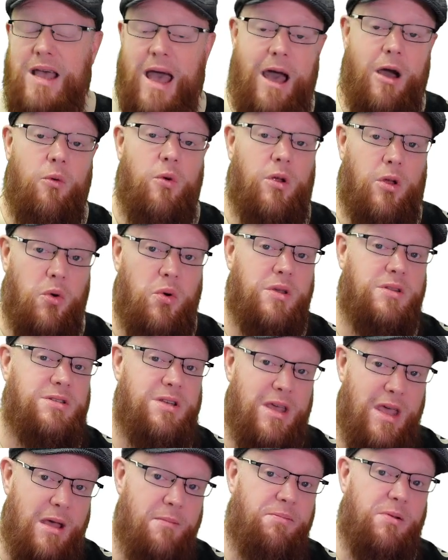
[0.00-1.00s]
how we're going
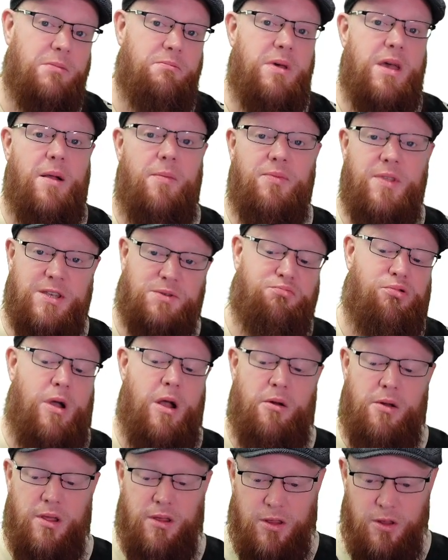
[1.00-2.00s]
to implement this
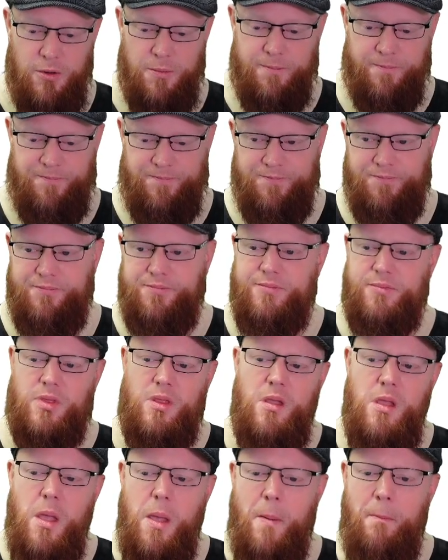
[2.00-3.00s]
priority queue.
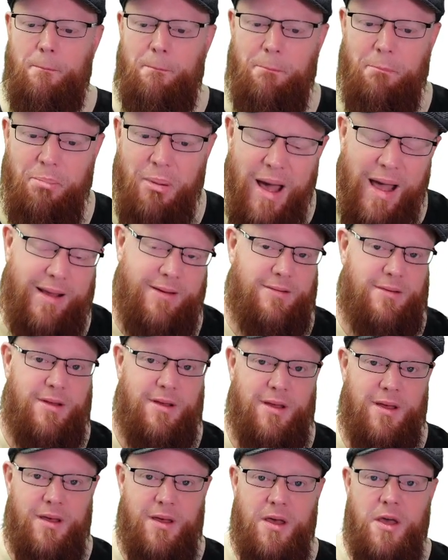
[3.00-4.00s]
But
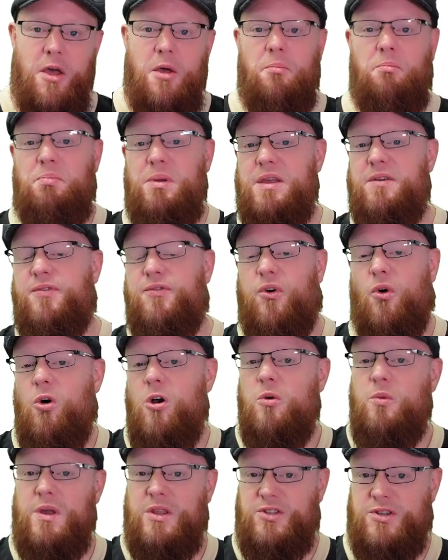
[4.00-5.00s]

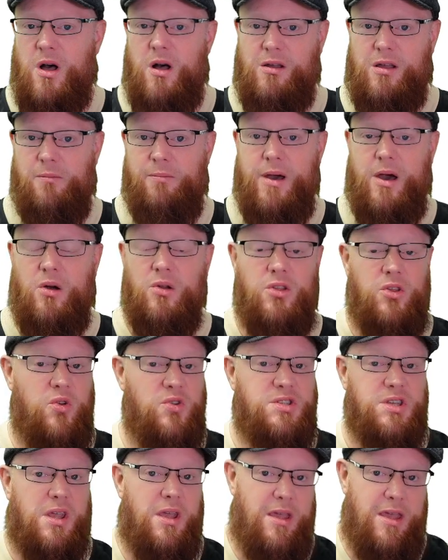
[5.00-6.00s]
before we talk about
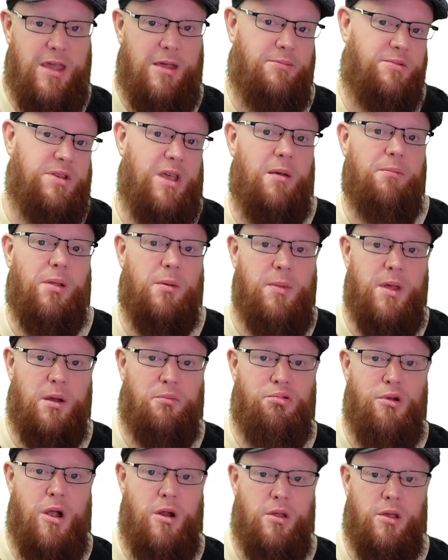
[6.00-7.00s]
using a heap to implement a
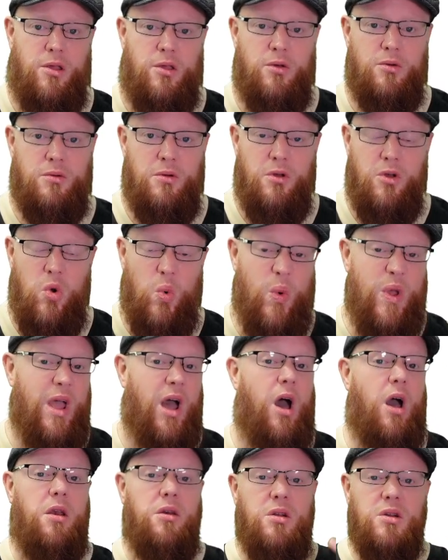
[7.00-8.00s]
priority queue, we
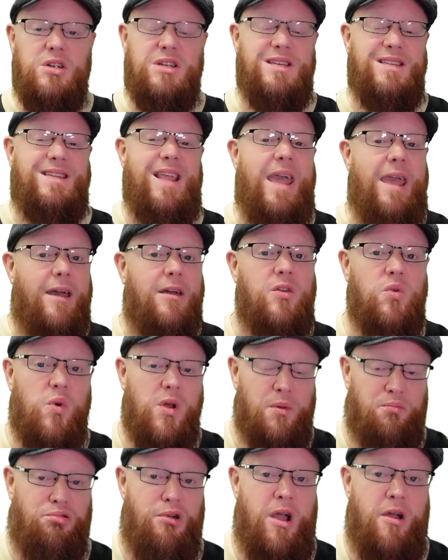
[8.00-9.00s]
understand what
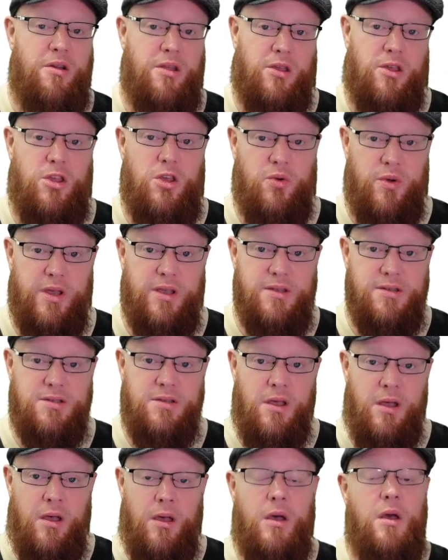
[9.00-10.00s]
a priority queue is.
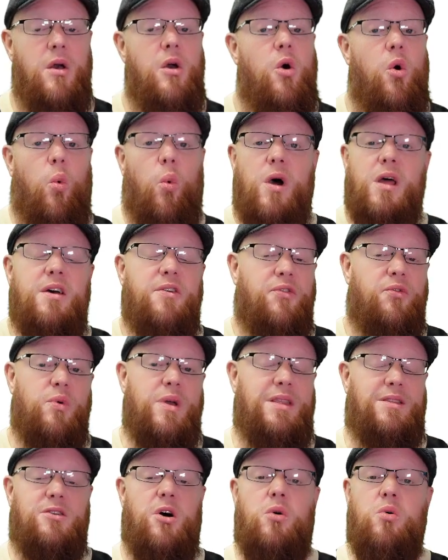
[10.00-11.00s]
What if we
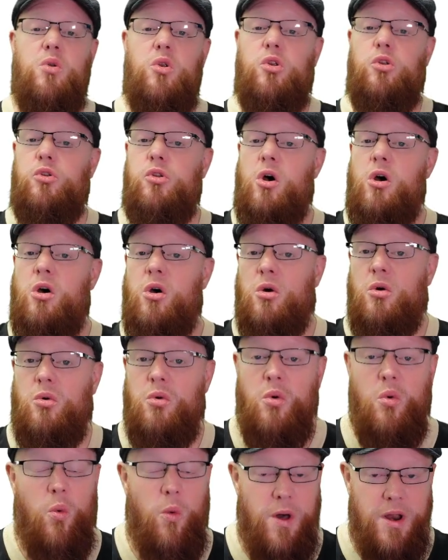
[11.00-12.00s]
don't
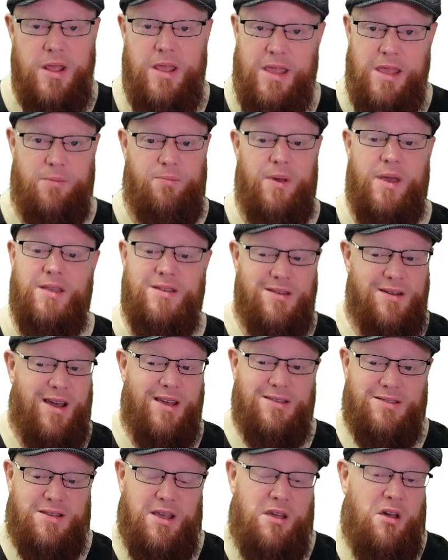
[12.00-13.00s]
know what a heap is and I
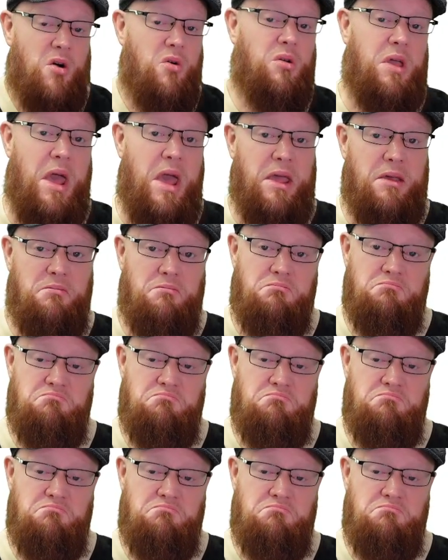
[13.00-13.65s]
say, okay,